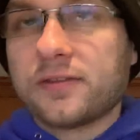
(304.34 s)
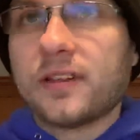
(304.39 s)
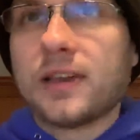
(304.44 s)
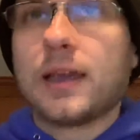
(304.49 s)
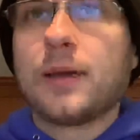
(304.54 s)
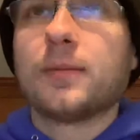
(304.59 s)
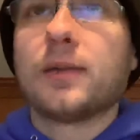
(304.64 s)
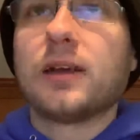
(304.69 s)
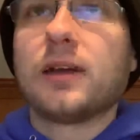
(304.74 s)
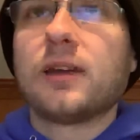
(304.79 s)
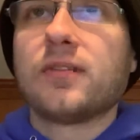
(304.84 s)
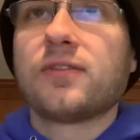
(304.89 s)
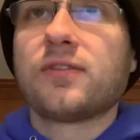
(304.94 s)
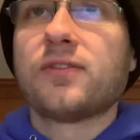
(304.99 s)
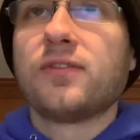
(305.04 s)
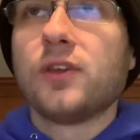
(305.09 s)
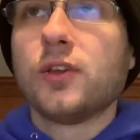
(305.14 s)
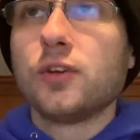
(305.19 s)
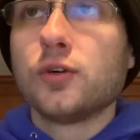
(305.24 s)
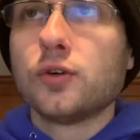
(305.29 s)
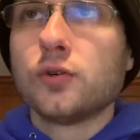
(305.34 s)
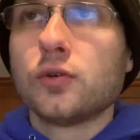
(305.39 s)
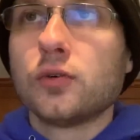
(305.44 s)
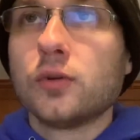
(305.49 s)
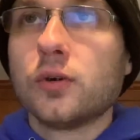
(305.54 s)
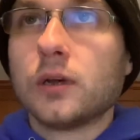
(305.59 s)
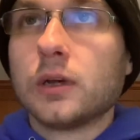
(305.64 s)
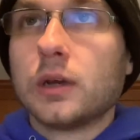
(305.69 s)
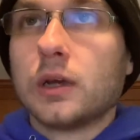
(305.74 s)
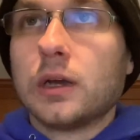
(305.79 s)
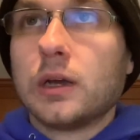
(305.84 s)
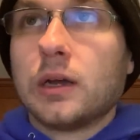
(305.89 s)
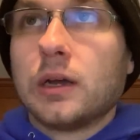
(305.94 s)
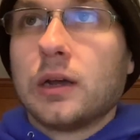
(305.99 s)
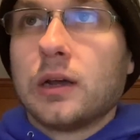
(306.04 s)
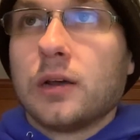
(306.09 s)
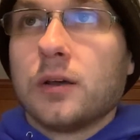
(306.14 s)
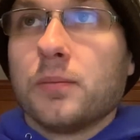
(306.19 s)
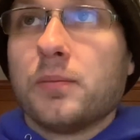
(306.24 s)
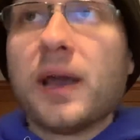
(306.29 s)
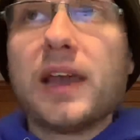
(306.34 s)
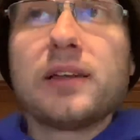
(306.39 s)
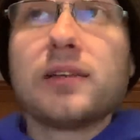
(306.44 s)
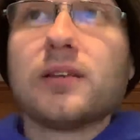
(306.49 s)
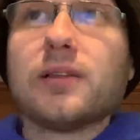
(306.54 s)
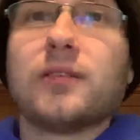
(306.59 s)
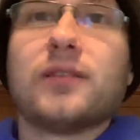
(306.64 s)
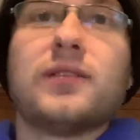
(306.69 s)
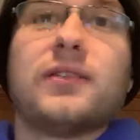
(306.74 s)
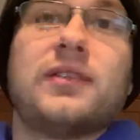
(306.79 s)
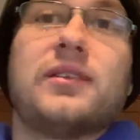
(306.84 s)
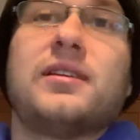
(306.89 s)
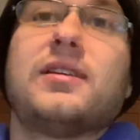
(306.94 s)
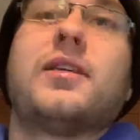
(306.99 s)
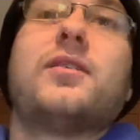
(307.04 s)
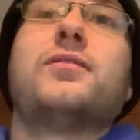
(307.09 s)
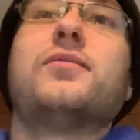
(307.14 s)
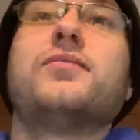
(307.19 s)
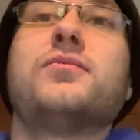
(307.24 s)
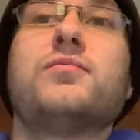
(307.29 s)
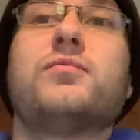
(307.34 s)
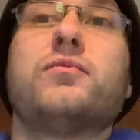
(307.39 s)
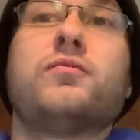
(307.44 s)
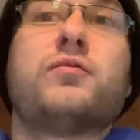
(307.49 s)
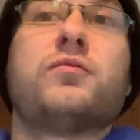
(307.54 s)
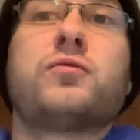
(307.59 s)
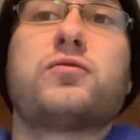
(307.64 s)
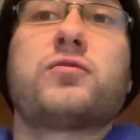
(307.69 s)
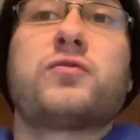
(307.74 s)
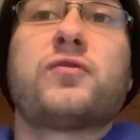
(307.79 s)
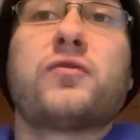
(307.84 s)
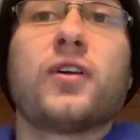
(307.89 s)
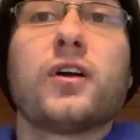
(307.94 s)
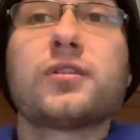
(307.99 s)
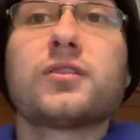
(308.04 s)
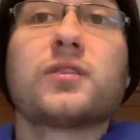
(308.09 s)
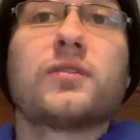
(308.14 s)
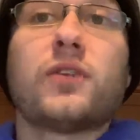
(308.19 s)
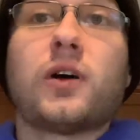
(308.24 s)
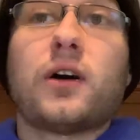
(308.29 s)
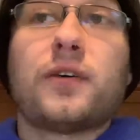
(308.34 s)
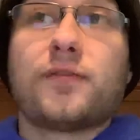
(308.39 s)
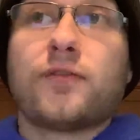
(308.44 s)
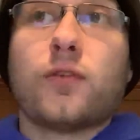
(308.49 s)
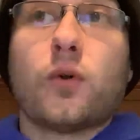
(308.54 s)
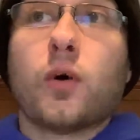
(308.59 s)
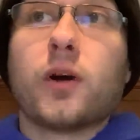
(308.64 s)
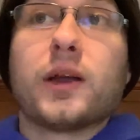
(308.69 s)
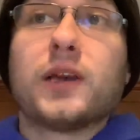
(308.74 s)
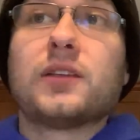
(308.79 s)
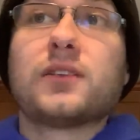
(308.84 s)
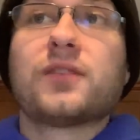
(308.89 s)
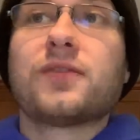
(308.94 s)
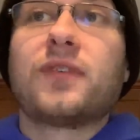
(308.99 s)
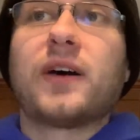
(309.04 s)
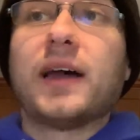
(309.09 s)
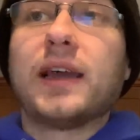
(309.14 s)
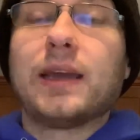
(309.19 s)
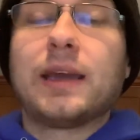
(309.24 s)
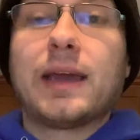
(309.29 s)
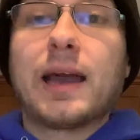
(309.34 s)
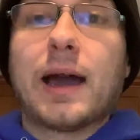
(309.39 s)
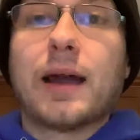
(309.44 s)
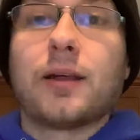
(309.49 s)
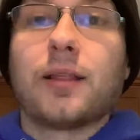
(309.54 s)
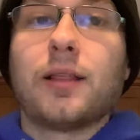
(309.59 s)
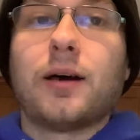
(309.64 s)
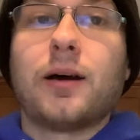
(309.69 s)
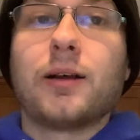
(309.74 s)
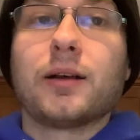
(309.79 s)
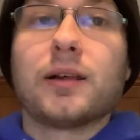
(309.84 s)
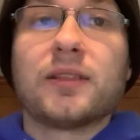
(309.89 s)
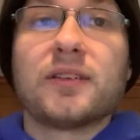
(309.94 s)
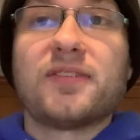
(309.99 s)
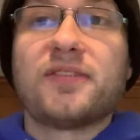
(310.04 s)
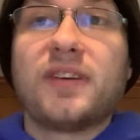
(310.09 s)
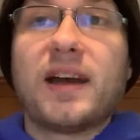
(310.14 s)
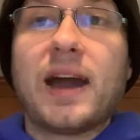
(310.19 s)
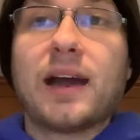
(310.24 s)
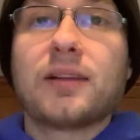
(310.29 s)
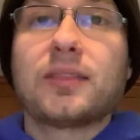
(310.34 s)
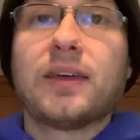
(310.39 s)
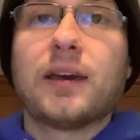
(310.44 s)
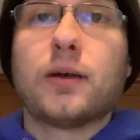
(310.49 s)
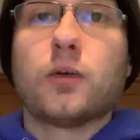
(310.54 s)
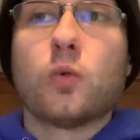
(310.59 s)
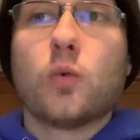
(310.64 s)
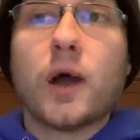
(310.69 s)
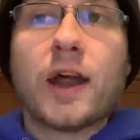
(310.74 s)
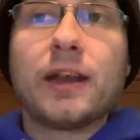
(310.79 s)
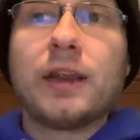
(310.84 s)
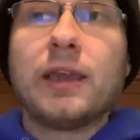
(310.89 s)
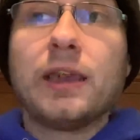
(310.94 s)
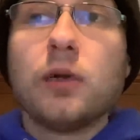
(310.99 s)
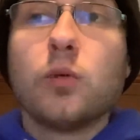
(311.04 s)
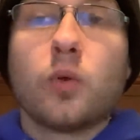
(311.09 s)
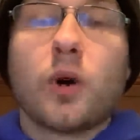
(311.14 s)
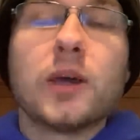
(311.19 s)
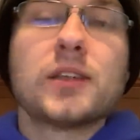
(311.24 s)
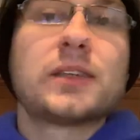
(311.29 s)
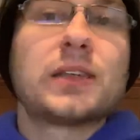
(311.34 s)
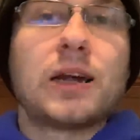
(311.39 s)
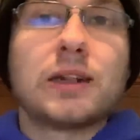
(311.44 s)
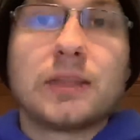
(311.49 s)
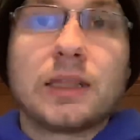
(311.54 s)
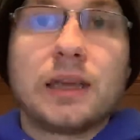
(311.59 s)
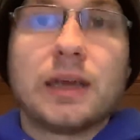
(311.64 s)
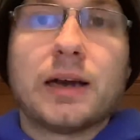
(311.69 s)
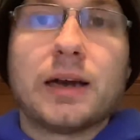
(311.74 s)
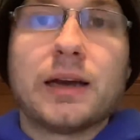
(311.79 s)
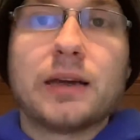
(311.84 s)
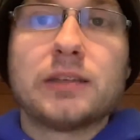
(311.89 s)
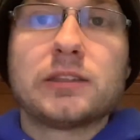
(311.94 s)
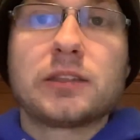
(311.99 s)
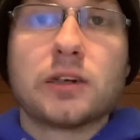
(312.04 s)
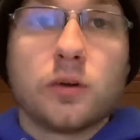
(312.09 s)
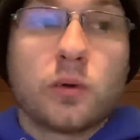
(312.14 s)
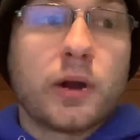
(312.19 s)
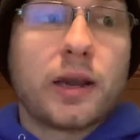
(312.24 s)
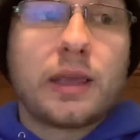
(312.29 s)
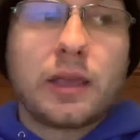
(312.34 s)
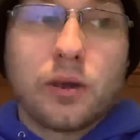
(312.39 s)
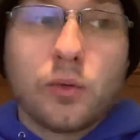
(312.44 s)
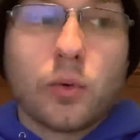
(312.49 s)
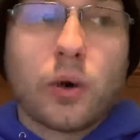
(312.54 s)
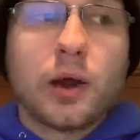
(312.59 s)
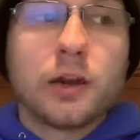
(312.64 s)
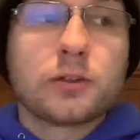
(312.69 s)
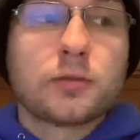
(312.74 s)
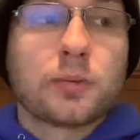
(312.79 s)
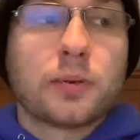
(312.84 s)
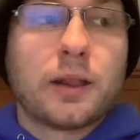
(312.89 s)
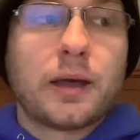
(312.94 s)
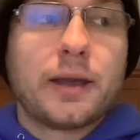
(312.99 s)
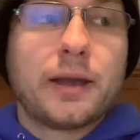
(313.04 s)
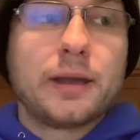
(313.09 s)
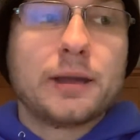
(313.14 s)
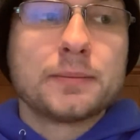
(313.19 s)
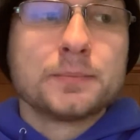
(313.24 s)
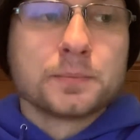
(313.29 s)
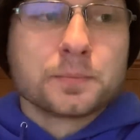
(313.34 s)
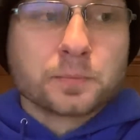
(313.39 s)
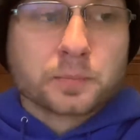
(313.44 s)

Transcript: Fame. And if you you know, first of all, for his fight catalog and the fact that when he was on the ice and when he was playing,